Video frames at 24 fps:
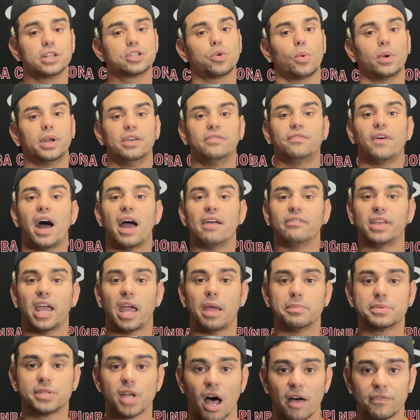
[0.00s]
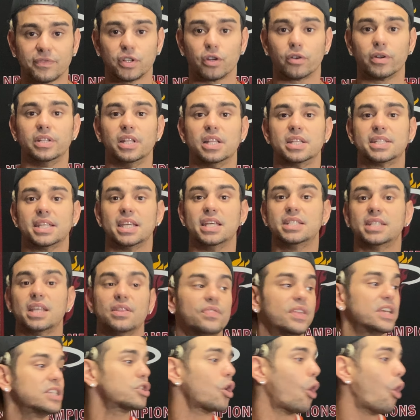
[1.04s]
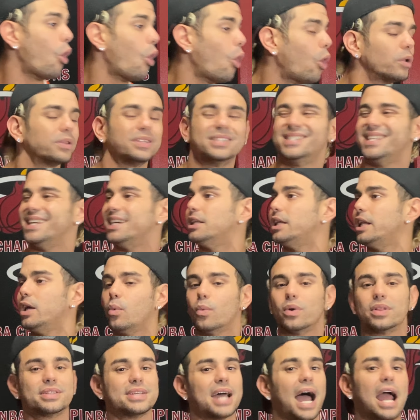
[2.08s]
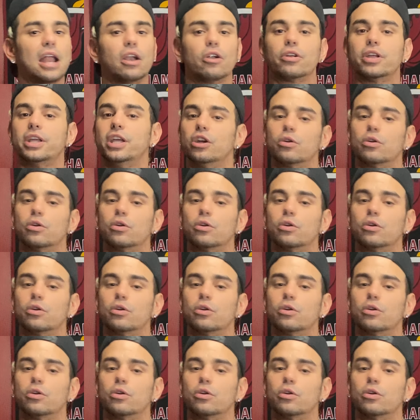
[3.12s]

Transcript: to 25 games off during the season. This whole dealing with Tyler